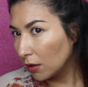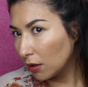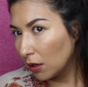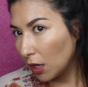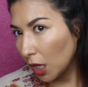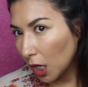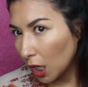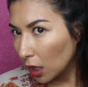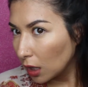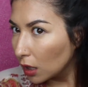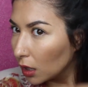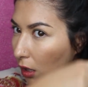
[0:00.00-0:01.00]

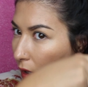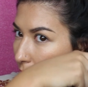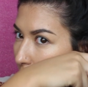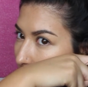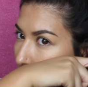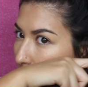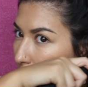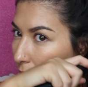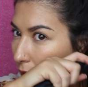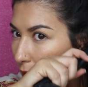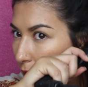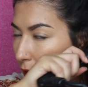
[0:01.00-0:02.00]

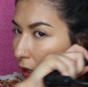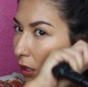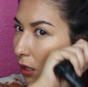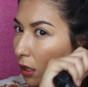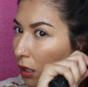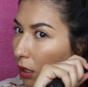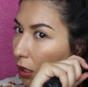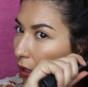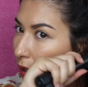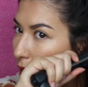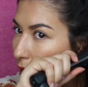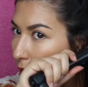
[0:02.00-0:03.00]

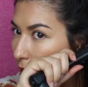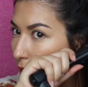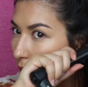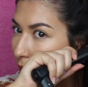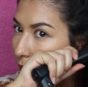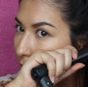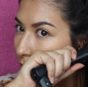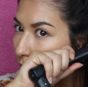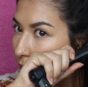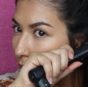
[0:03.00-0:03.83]
Nobody speaks.